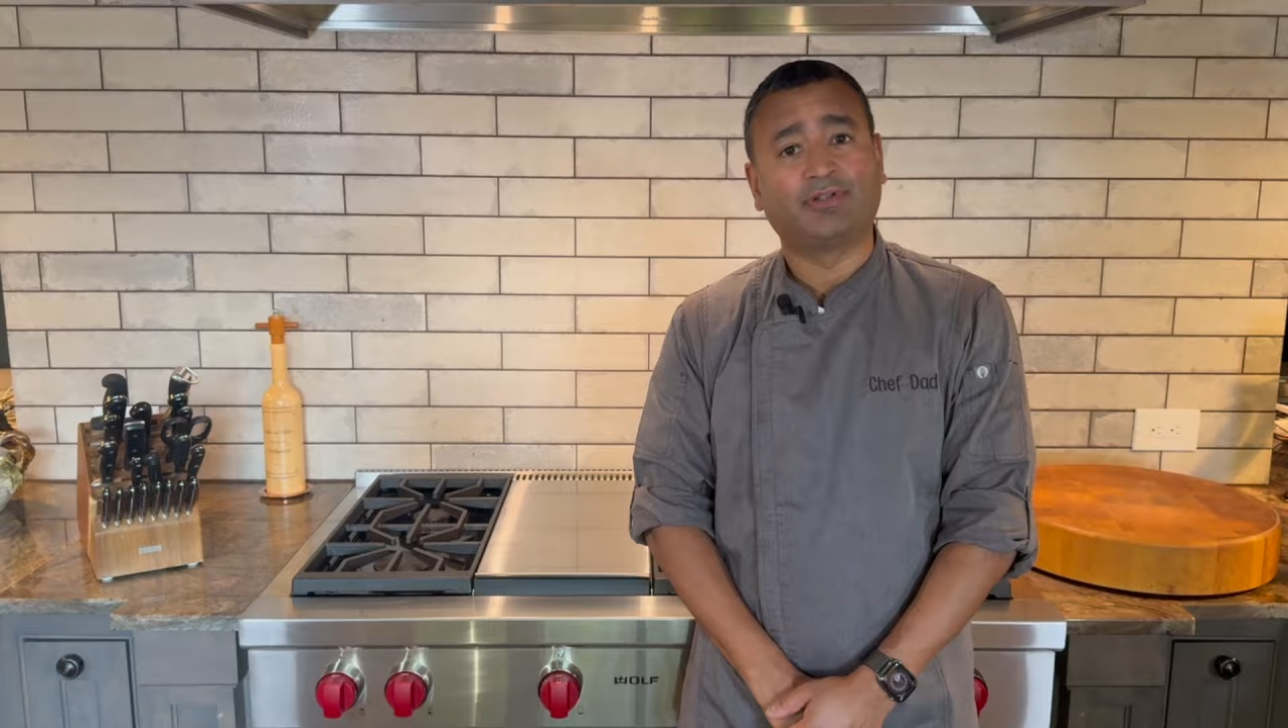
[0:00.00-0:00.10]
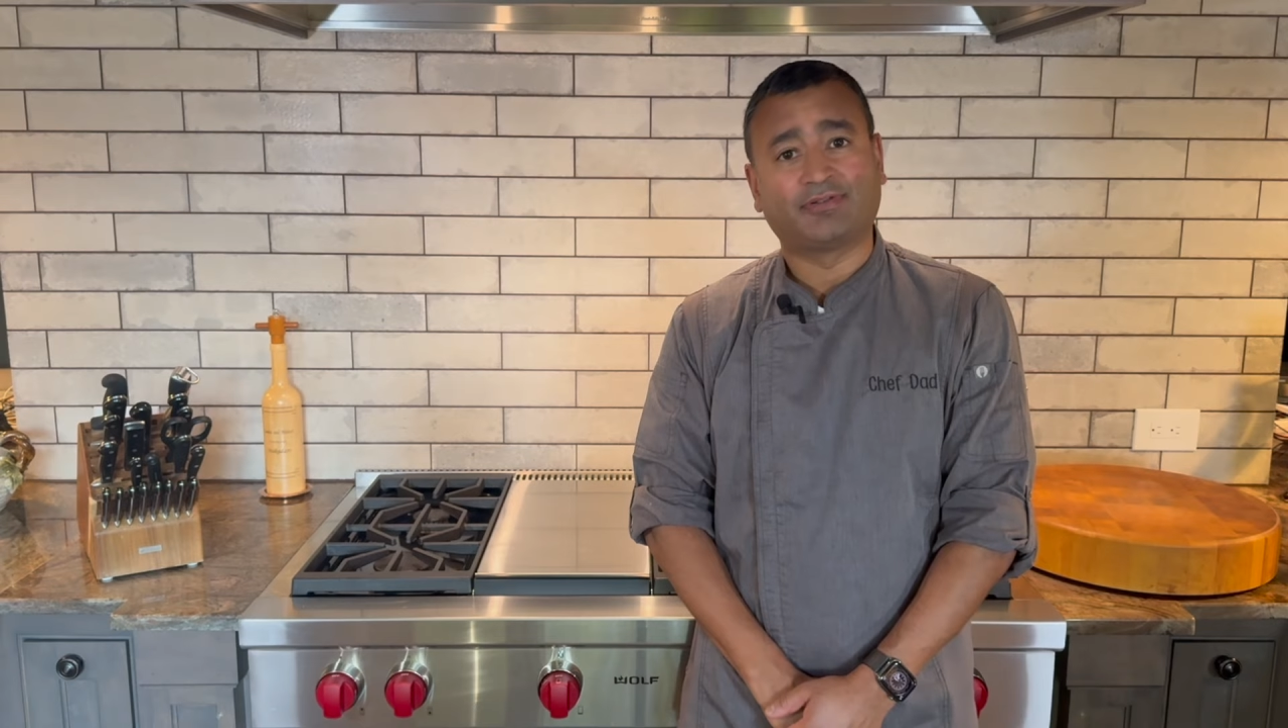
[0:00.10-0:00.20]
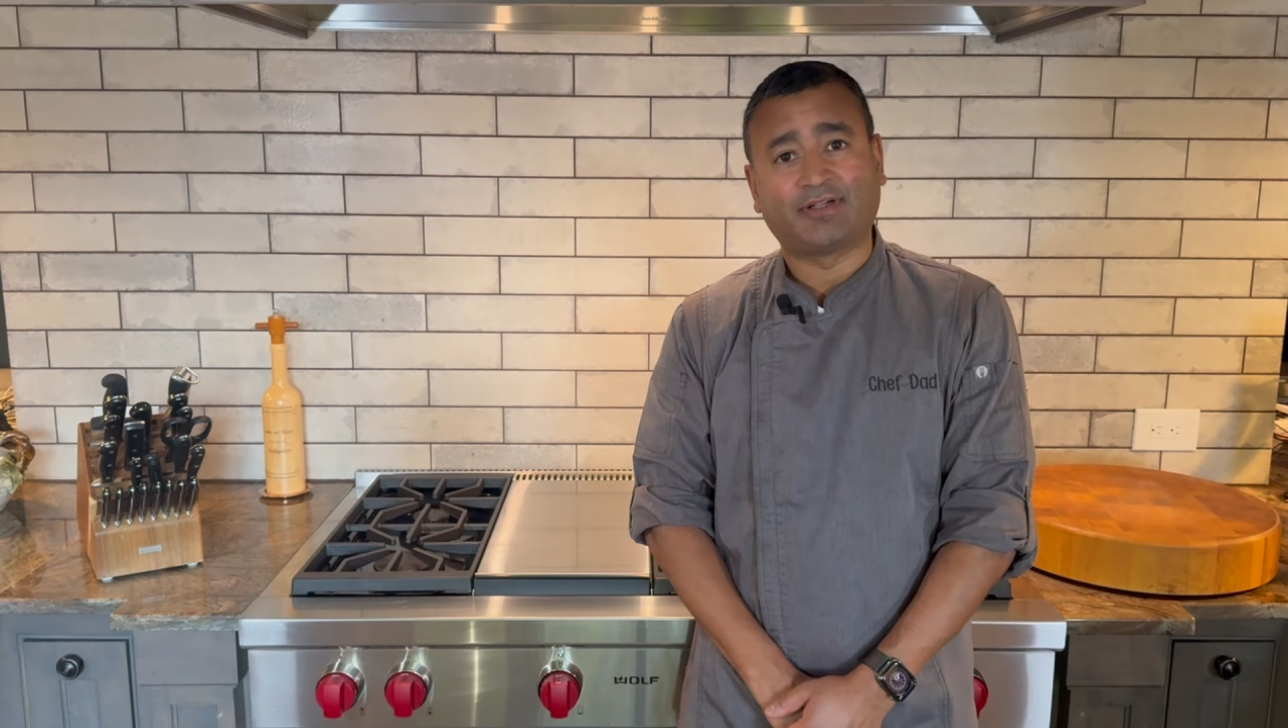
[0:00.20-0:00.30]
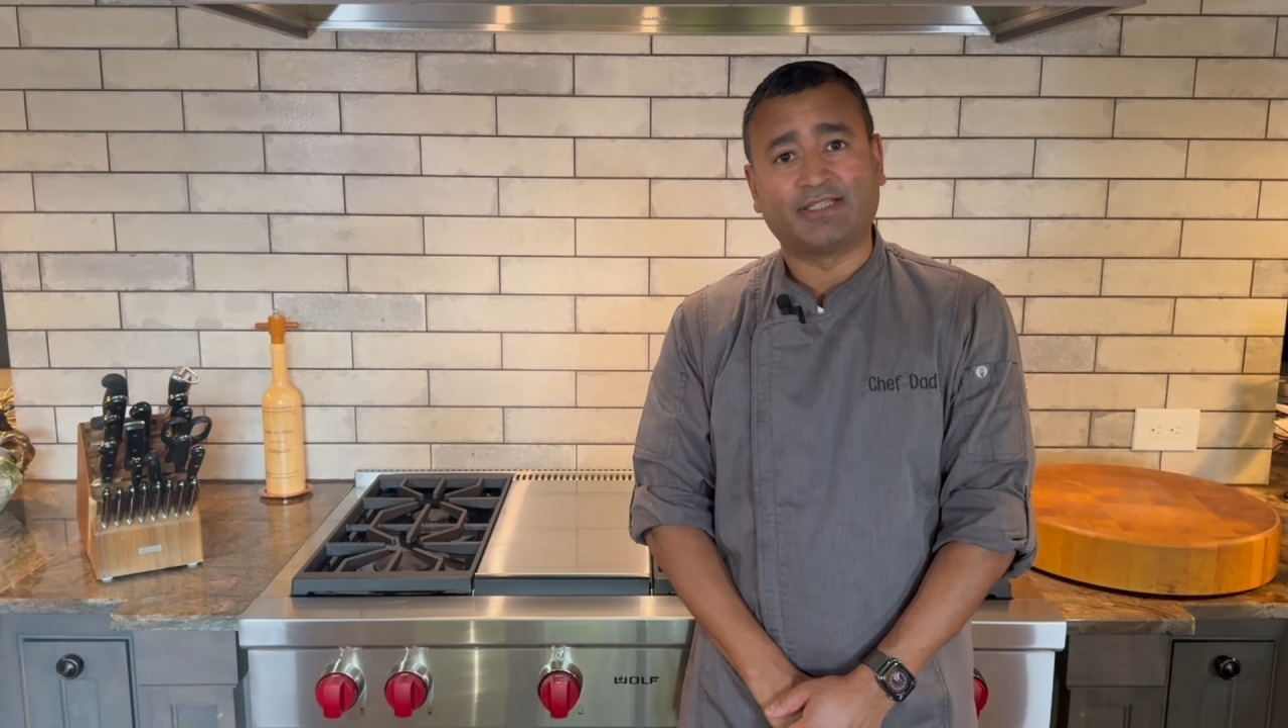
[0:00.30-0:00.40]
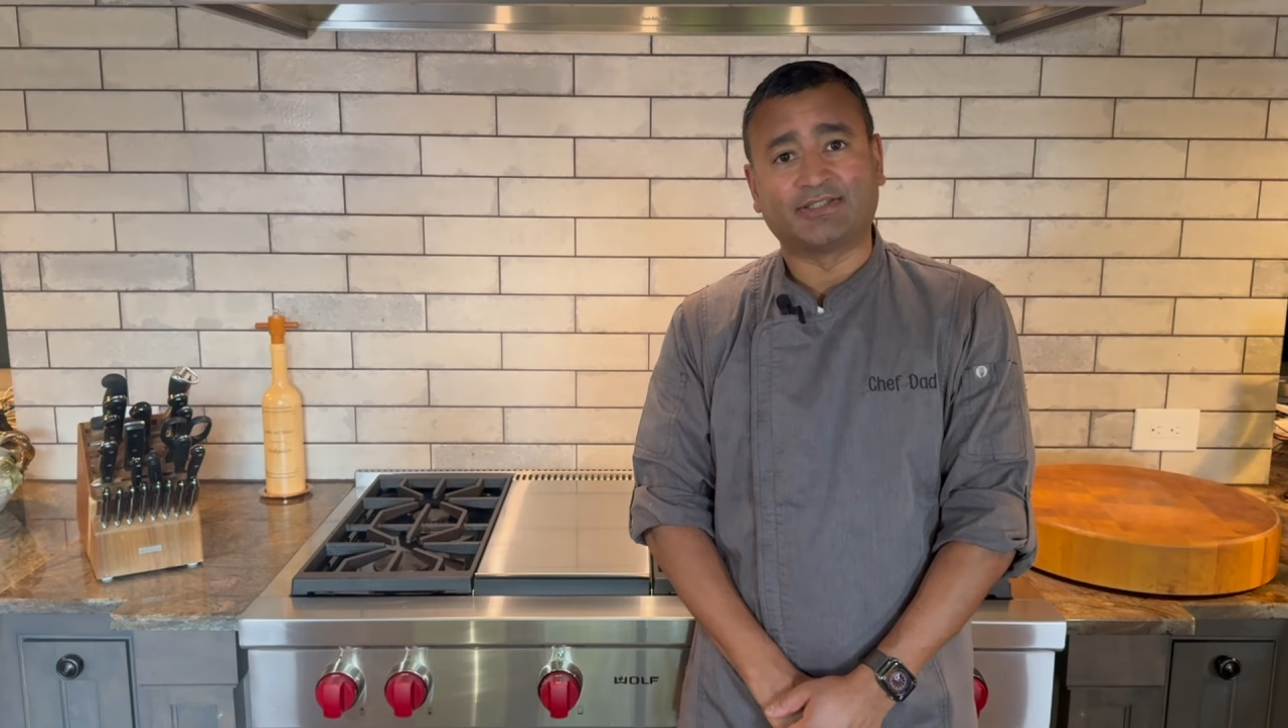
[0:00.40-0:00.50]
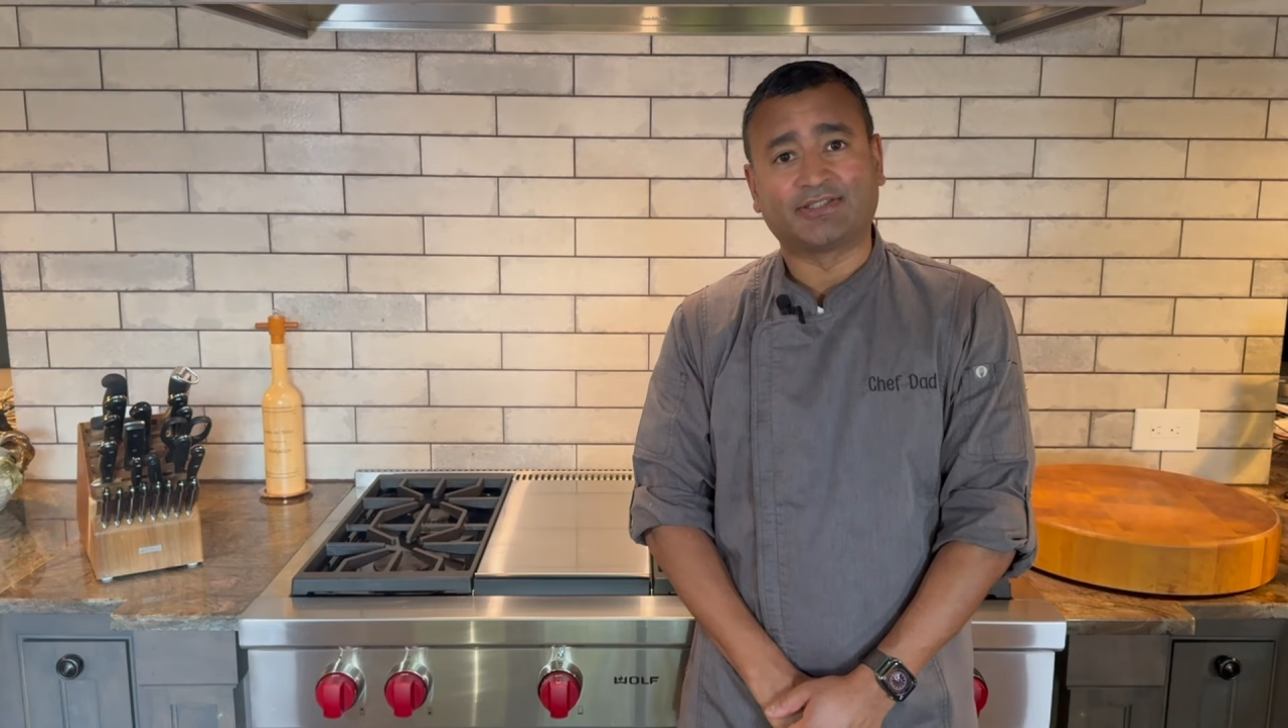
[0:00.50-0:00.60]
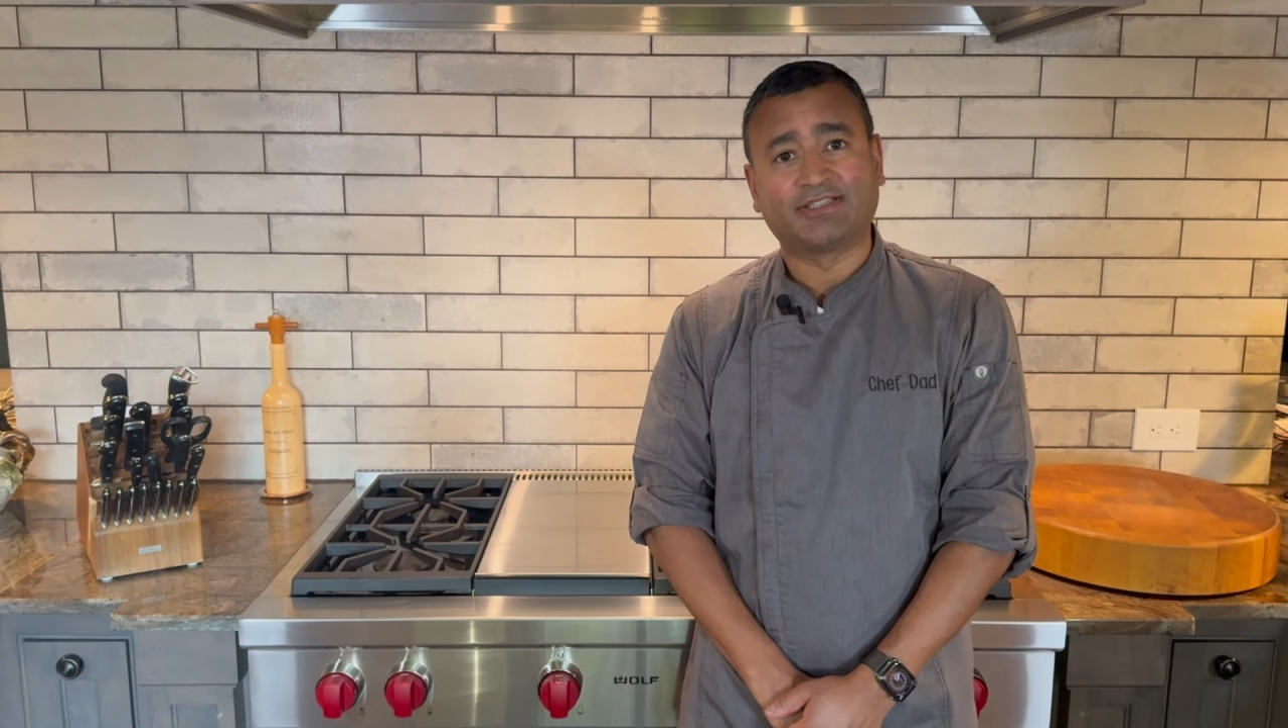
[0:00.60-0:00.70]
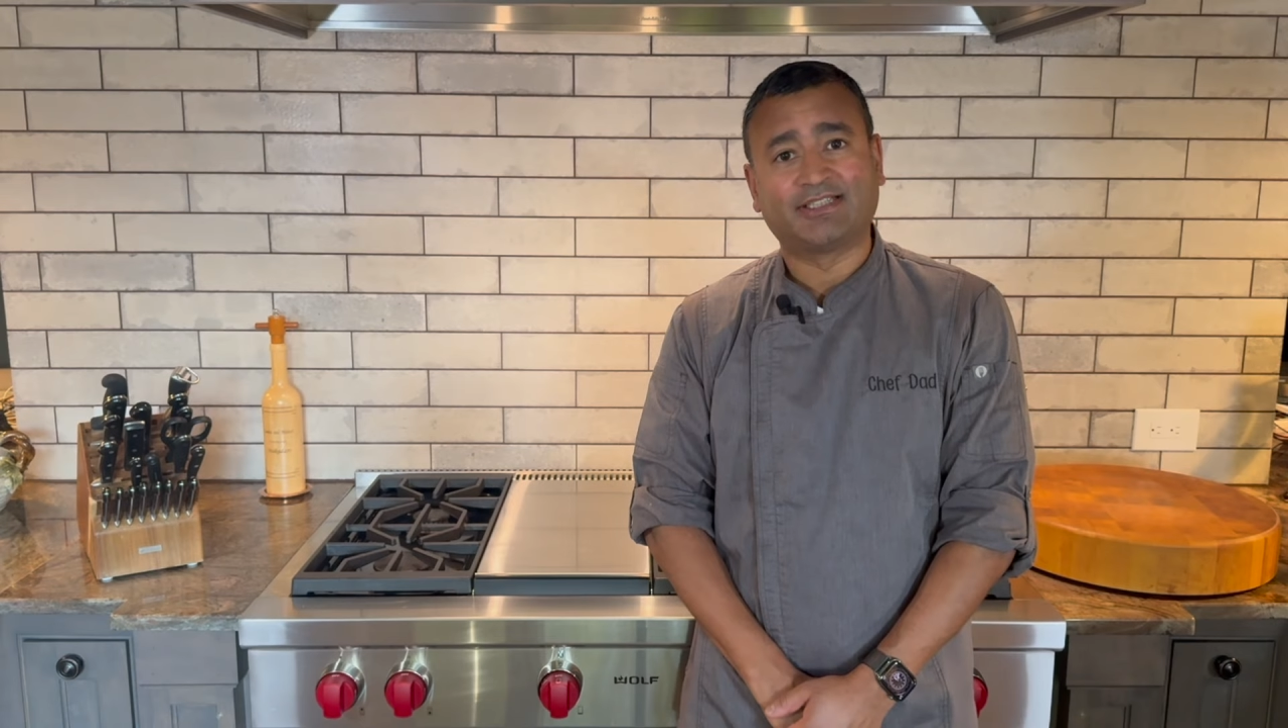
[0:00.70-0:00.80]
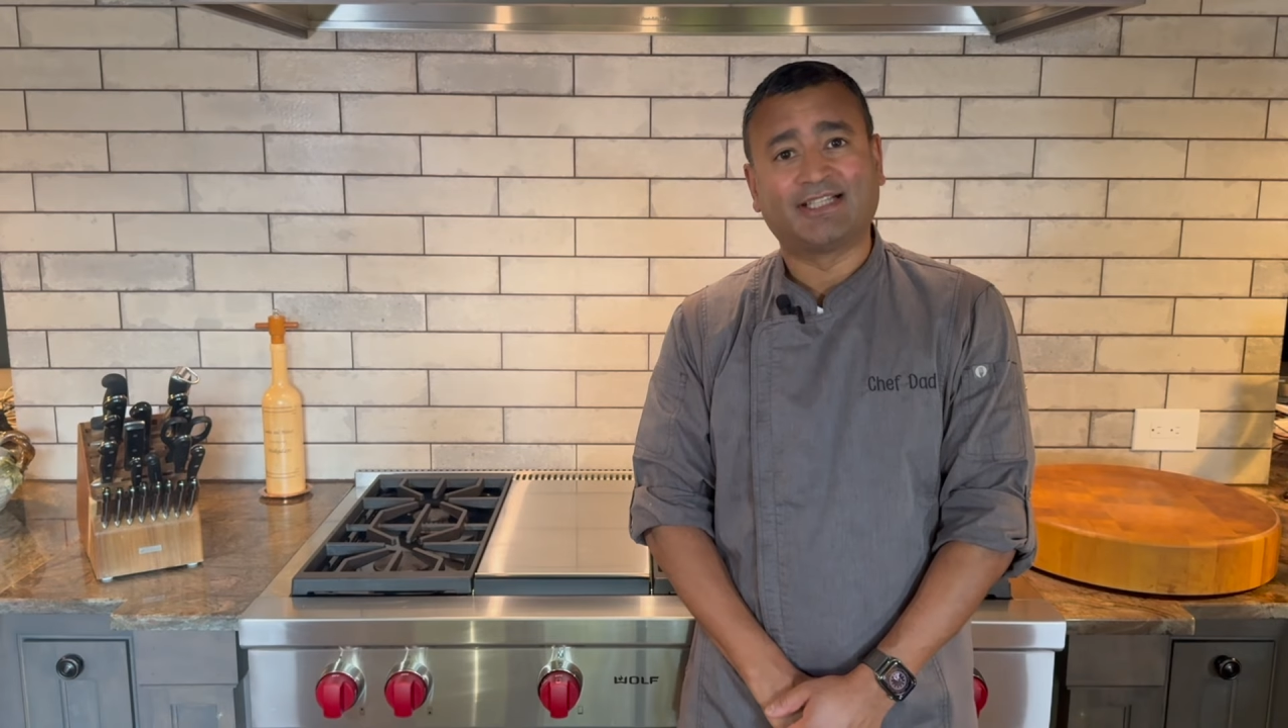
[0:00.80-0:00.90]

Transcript: your friends.